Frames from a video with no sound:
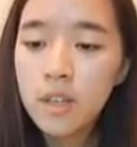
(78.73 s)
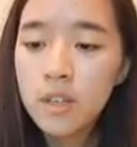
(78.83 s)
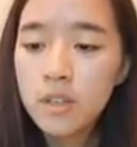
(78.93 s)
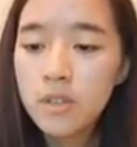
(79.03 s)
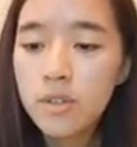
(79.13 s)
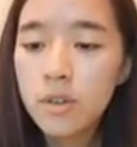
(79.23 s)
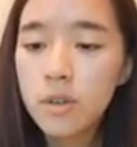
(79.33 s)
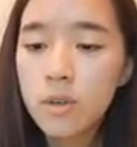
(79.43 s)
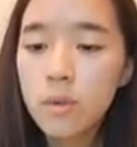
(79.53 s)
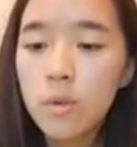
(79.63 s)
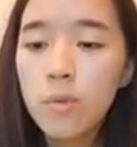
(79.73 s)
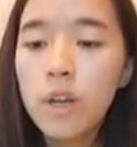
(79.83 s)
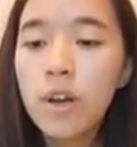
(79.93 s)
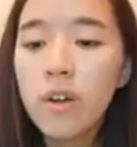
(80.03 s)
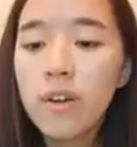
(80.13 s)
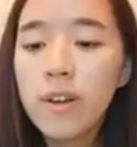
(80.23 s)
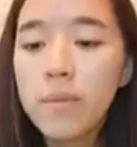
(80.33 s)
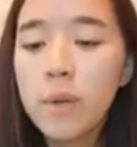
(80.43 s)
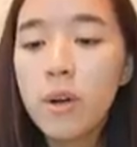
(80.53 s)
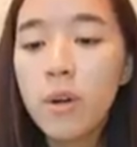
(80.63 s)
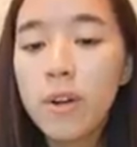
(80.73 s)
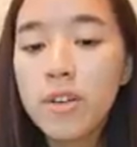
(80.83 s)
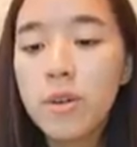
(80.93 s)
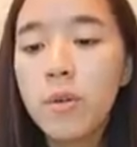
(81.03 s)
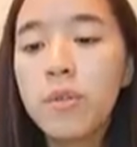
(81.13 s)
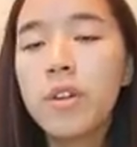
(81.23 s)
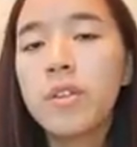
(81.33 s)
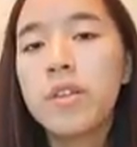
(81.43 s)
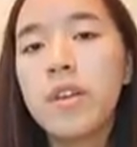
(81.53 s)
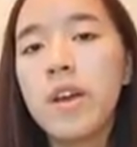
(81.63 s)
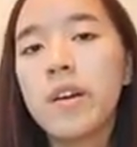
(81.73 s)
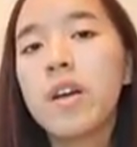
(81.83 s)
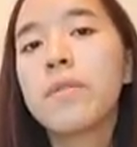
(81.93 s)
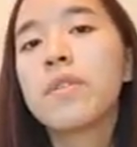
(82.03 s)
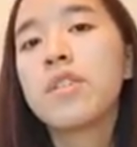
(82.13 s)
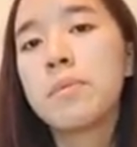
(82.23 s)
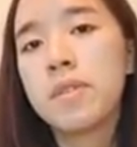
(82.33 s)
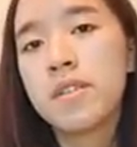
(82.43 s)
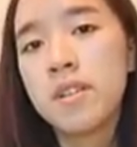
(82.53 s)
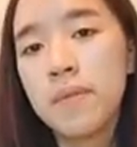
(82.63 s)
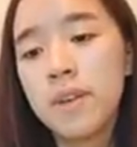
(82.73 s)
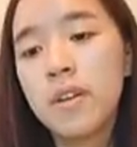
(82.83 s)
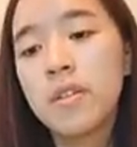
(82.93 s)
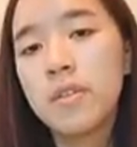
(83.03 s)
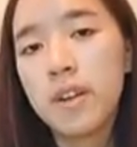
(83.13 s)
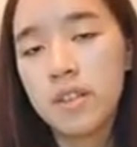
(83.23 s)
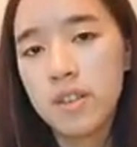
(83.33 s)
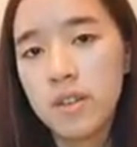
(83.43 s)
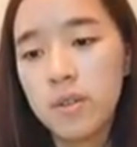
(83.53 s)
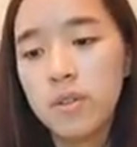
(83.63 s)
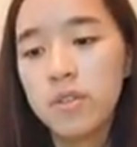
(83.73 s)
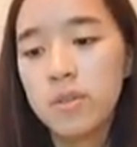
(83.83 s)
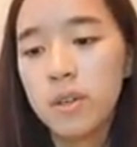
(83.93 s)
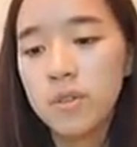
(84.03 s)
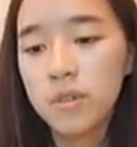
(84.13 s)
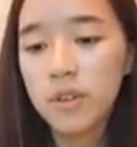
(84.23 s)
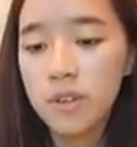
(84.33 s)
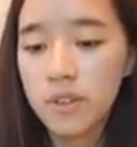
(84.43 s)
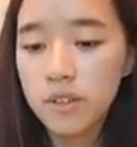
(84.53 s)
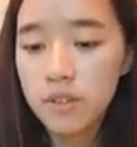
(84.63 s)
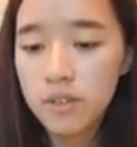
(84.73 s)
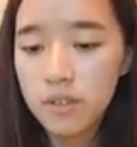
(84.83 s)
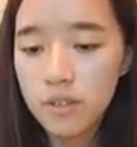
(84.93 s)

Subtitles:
So we are already told that the area for this specific rectangle is 12 square units.